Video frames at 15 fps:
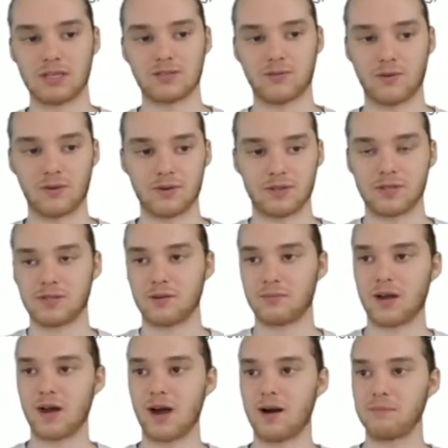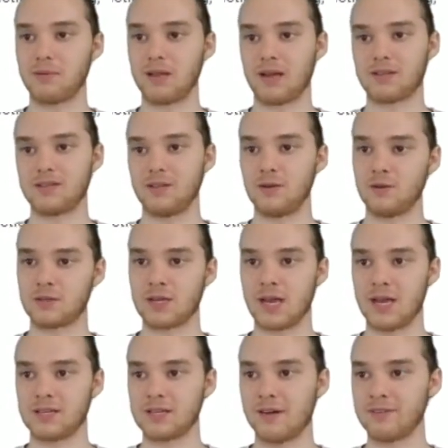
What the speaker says: this for some complex use case.